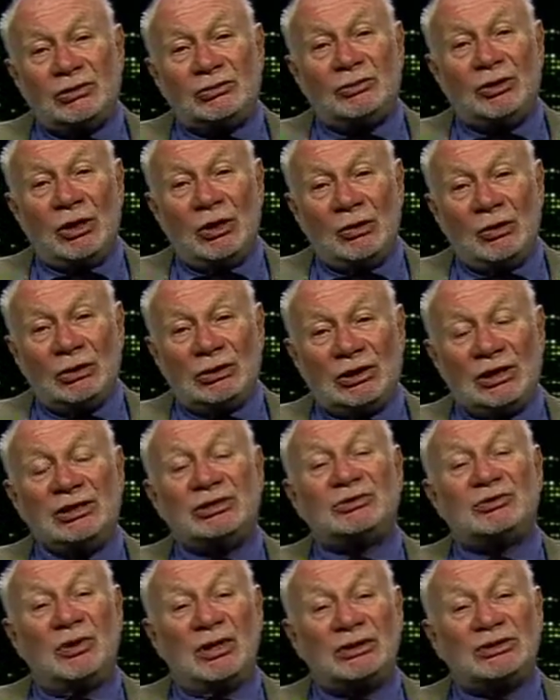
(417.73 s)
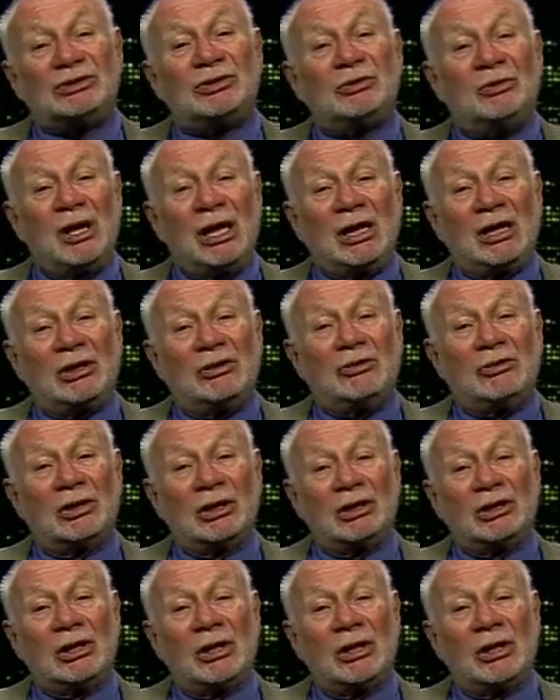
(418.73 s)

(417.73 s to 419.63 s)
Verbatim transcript: you know at least once a week you can